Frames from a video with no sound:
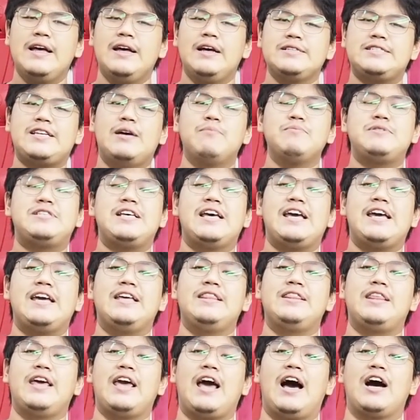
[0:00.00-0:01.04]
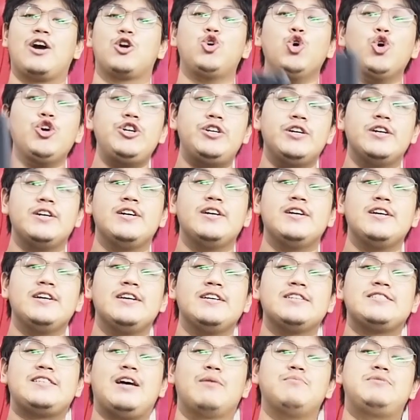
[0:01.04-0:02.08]
Some say they are good,
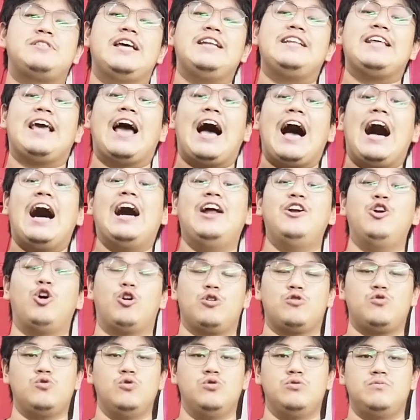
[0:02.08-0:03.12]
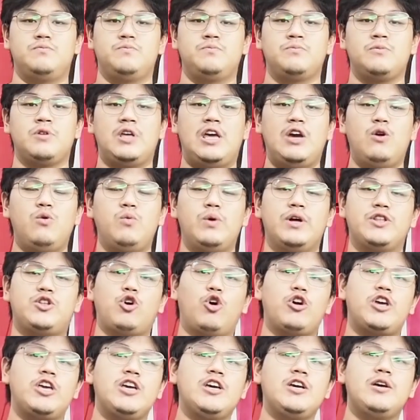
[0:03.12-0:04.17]
some say they are not good. Okay, we're
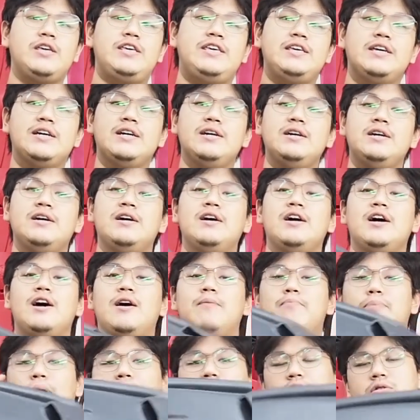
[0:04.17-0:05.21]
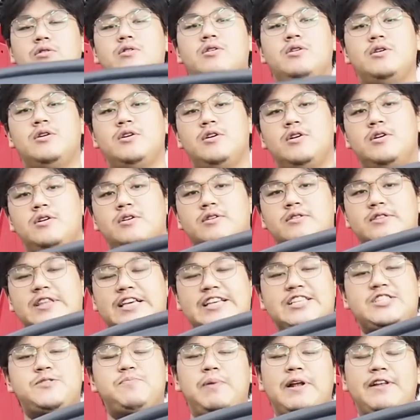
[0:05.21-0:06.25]
talking here about the
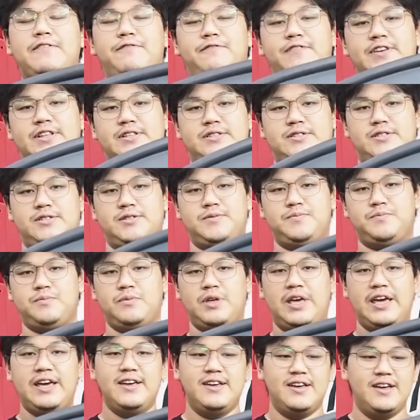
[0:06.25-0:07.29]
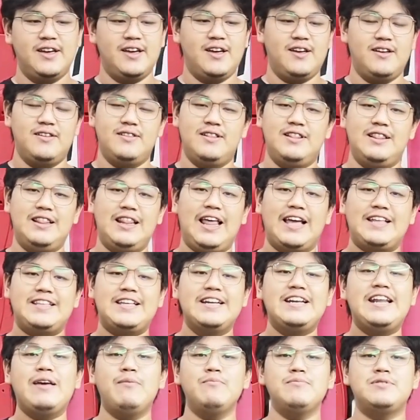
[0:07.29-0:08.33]
split fins. Okay, like the
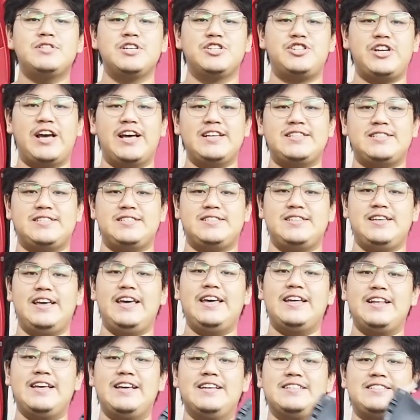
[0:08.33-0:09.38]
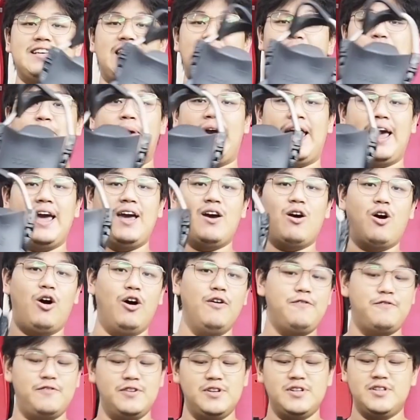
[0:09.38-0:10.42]
name suggests, it is a pair
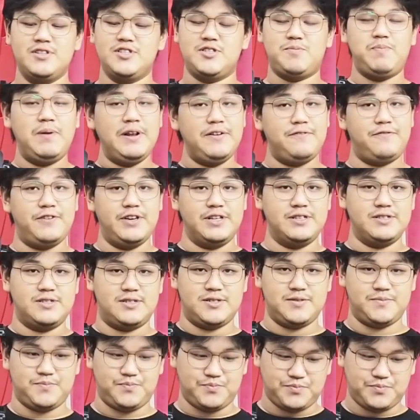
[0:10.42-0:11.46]
of split fins.